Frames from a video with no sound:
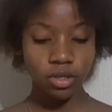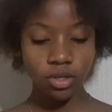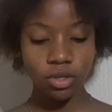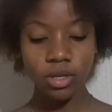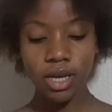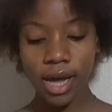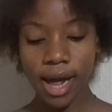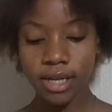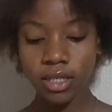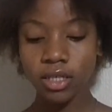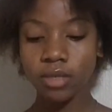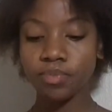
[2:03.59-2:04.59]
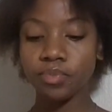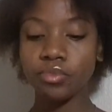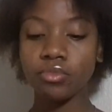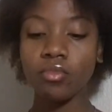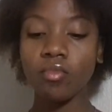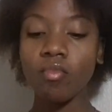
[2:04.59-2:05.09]
So yeah, guys,
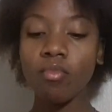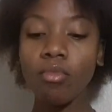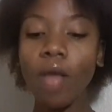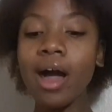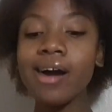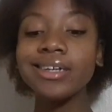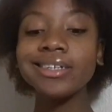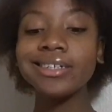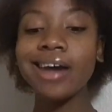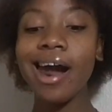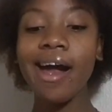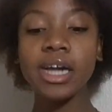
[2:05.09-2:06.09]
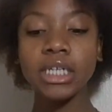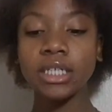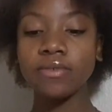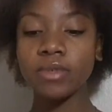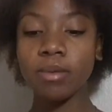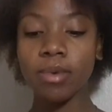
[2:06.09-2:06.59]
I
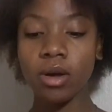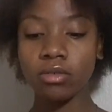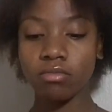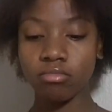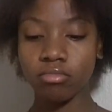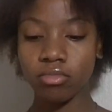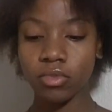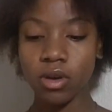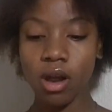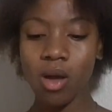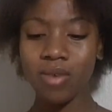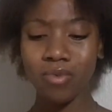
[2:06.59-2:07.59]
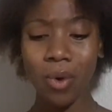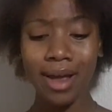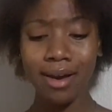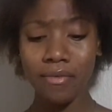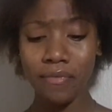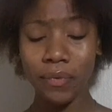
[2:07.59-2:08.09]
have about I have
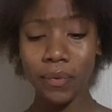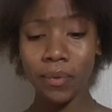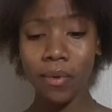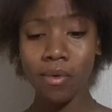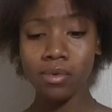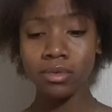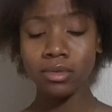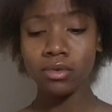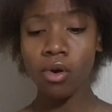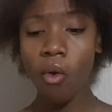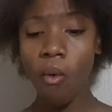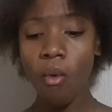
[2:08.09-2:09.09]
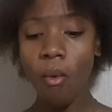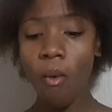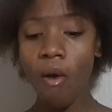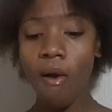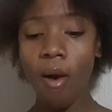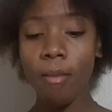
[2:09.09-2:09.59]
quite a few
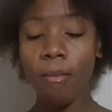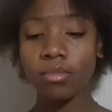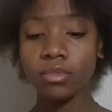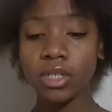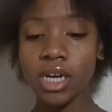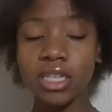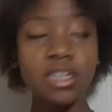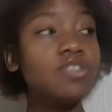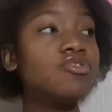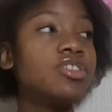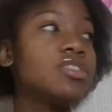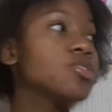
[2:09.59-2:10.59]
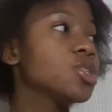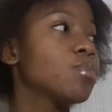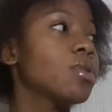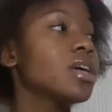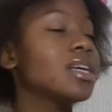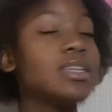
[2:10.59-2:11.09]
um, I didn't read these
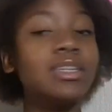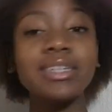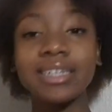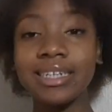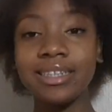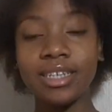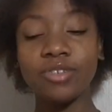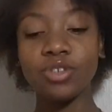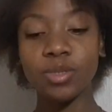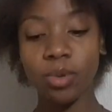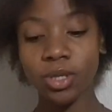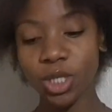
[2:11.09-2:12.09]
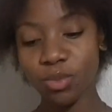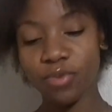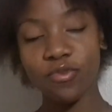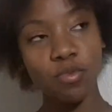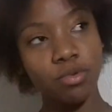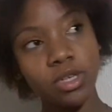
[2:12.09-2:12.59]
I didn't read these responses
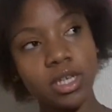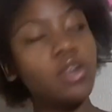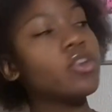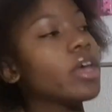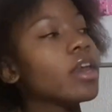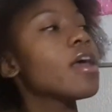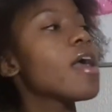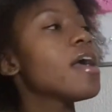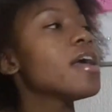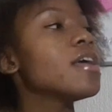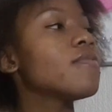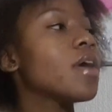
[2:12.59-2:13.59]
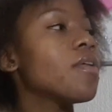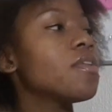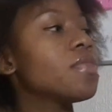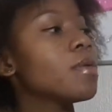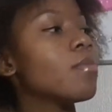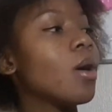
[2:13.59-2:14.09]
before because I knew that if I
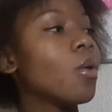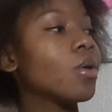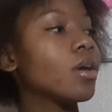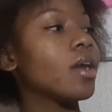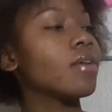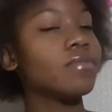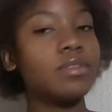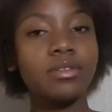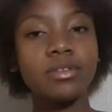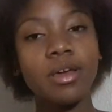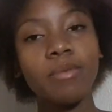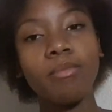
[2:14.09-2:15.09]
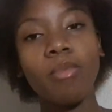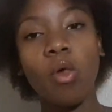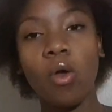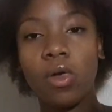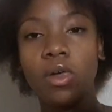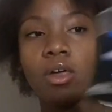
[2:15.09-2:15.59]
read them, I wouldn't have the same
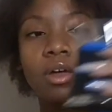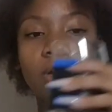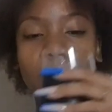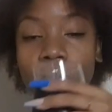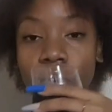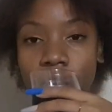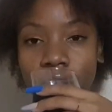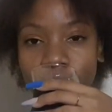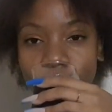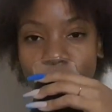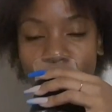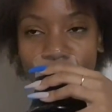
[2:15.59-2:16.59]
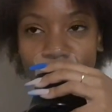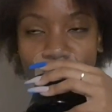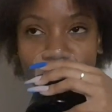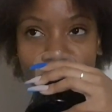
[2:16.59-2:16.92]
reaction. You know.